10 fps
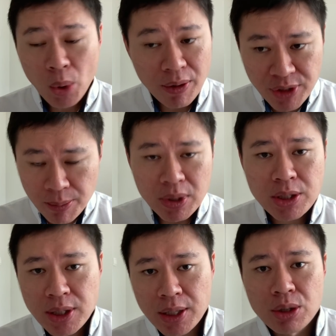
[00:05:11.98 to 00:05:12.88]
I have some
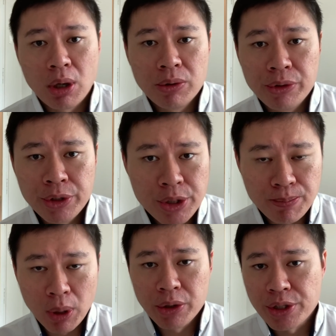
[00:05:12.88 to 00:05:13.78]
insights on this
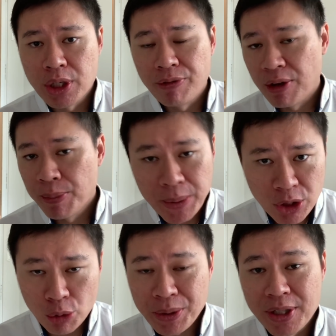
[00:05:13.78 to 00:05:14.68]
bond itself. I have a
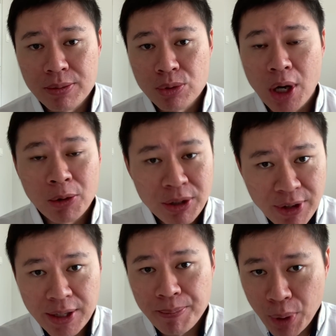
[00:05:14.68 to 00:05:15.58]
personal opinion, so I'll leave that
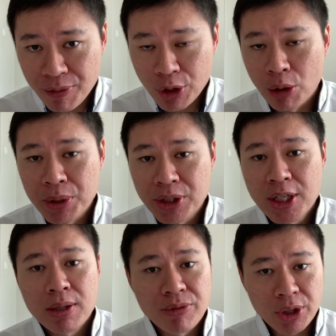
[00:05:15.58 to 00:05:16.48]
in a private
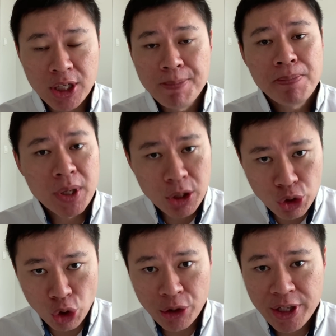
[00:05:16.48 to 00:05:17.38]
community. If you're keen,
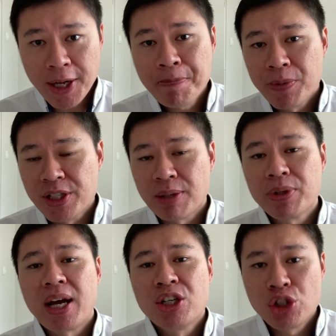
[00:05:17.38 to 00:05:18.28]
join there. It's something
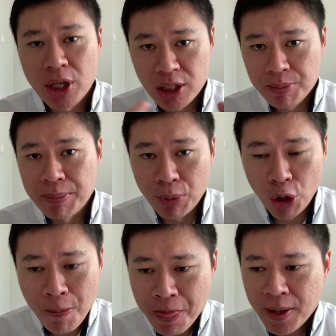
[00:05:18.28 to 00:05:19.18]
I share a little bit
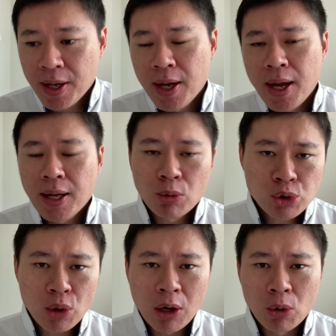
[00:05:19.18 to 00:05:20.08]
more. And
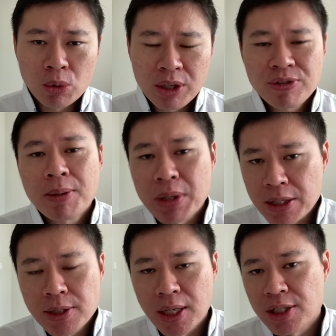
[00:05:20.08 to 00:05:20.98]
also I'll give some
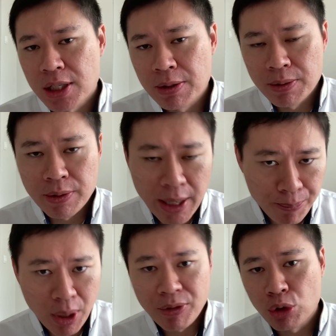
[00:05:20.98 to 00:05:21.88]
insights in that
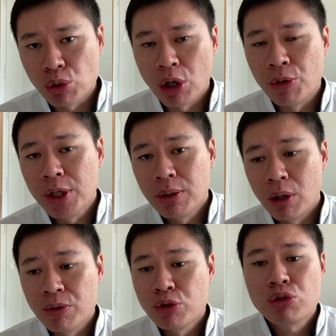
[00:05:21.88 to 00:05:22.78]
private tutorial
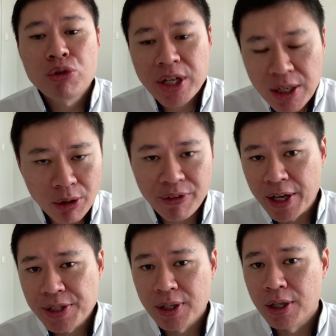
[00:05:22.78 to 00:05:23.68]
on trading of
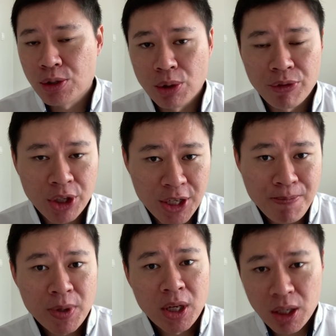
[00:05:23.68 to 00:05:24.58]
SIA. So if you're
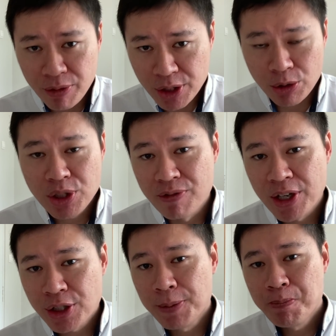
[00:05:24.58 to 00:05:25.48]
keen, if you're a serious
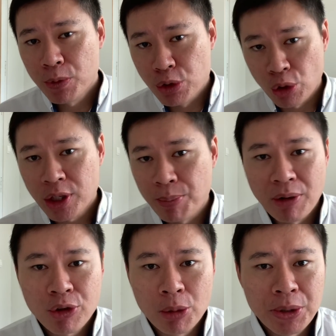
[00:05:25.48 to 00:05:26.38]
investor, join the
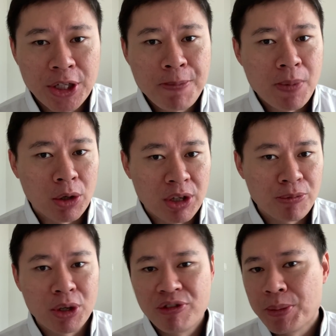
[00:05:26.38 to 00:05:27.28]
private community. I'll give
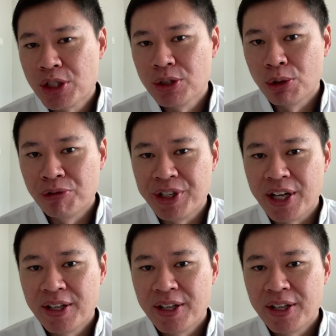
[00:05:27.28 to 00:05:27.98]
more information over there.